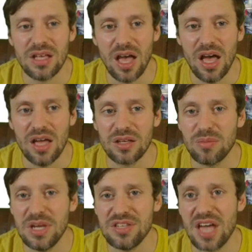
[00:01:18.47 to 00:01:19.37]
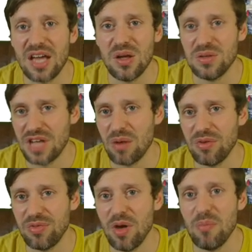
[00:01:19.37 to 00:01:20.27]
Uh, please get in contact
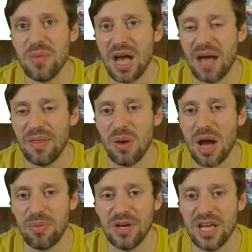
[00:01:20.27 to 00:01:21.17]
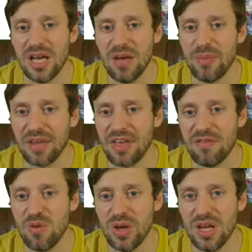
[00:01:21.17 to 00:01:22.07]
with them, and they'll happily uh, make that
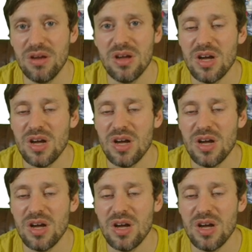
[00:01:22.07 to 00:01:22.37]
for you.